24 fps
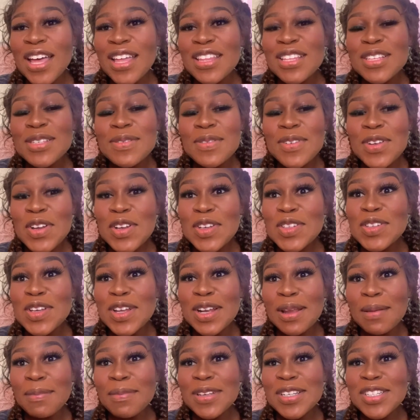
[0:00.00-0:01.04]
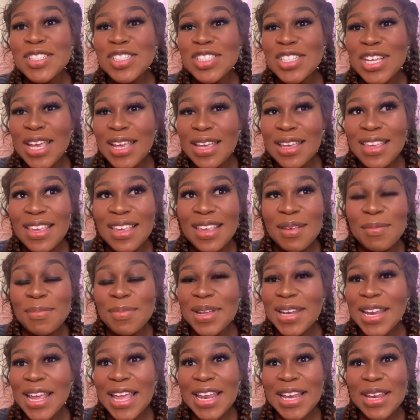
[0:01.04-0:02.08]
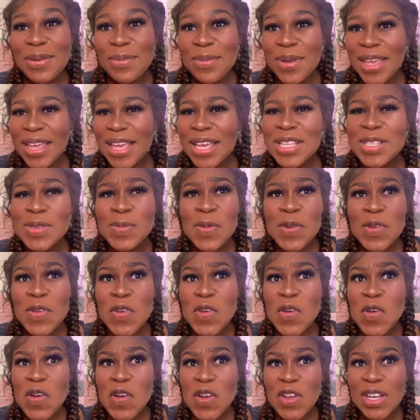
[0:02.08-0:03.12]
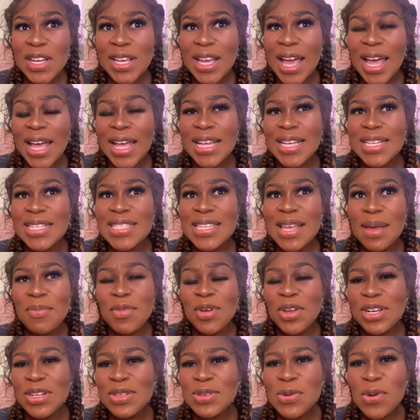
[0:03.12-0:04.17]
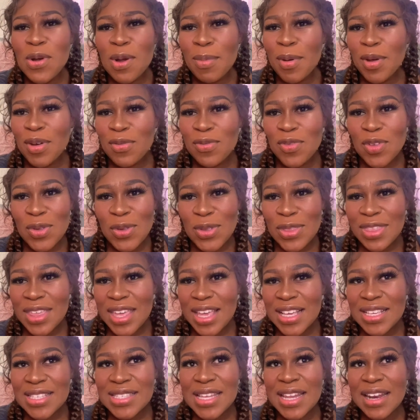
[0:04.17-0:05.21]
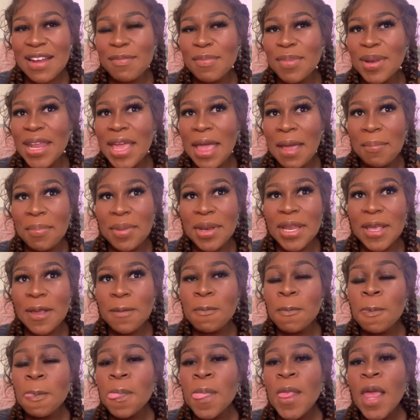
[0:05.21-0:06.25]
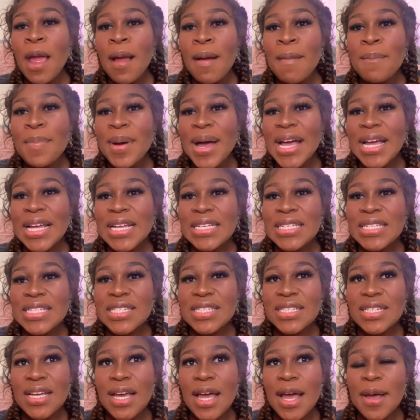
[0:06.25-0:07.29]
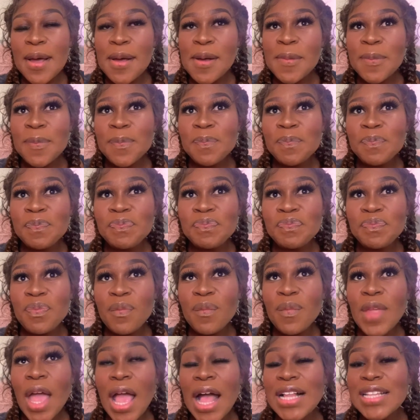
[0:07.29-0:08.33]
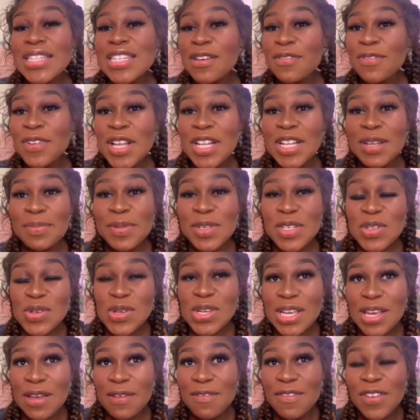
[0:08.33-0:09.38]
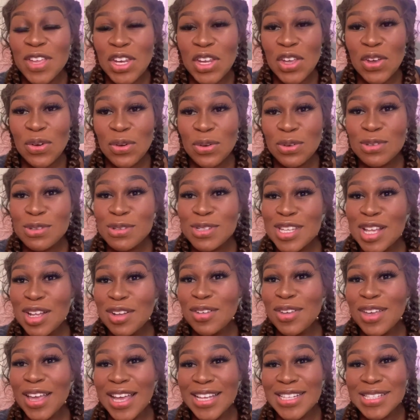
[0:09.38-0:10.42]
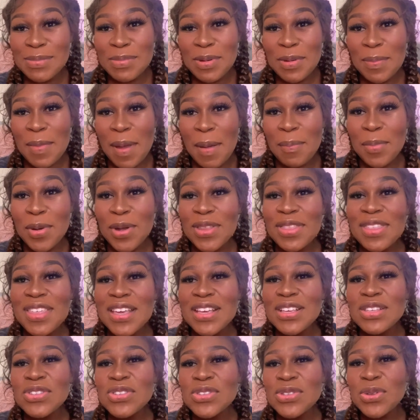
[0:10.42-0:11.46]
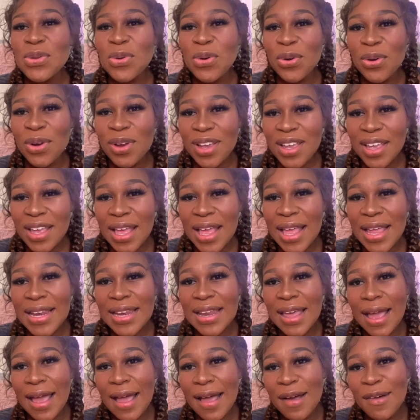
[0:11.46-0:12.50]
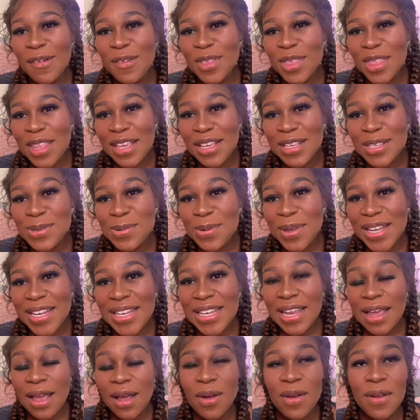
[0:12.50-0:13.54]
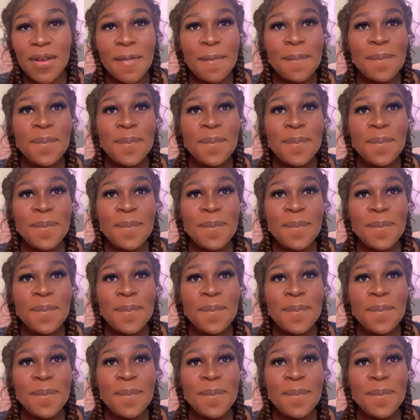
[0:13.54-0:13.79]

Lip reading: this video is gonna be shaky, but anyway, it's been good, guys. I'm gonna talk about a few things that have been happening, but I'll definitely be doing a video to tell you guys about my birthing story and how things went down.